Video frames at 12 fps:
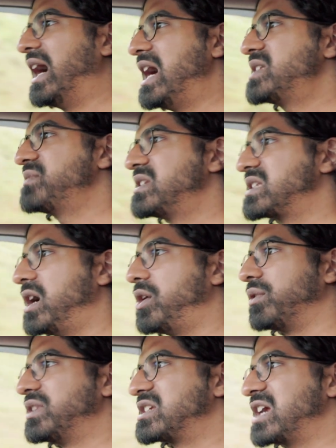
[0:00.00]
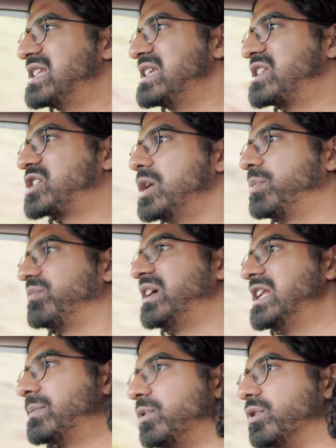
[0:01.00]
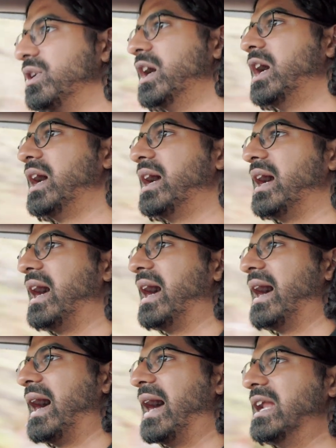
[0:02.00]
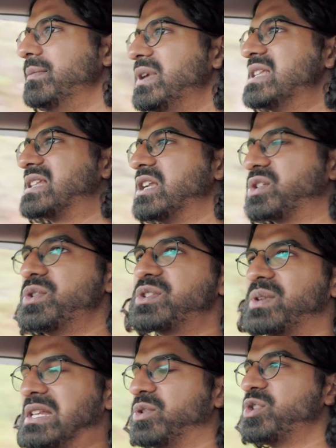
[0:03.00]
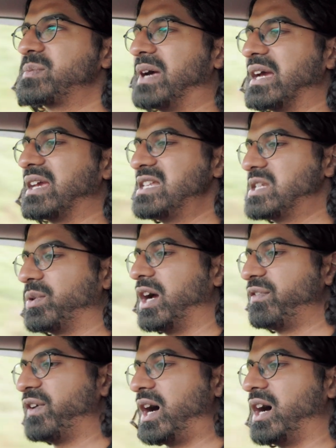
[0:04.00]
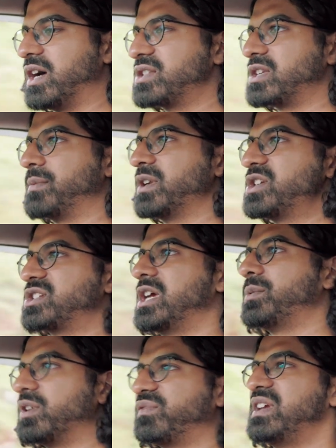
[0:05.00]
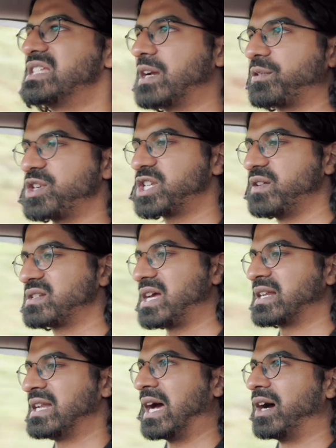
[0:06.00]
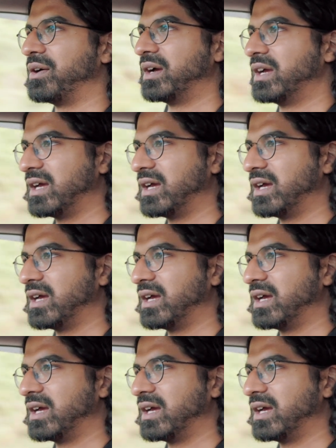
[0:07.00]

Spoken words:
As a result, the chassis is super readable. And it means that 220 horsepower gets you quite far. So I'm going to show you what a VTEC crossover is like now.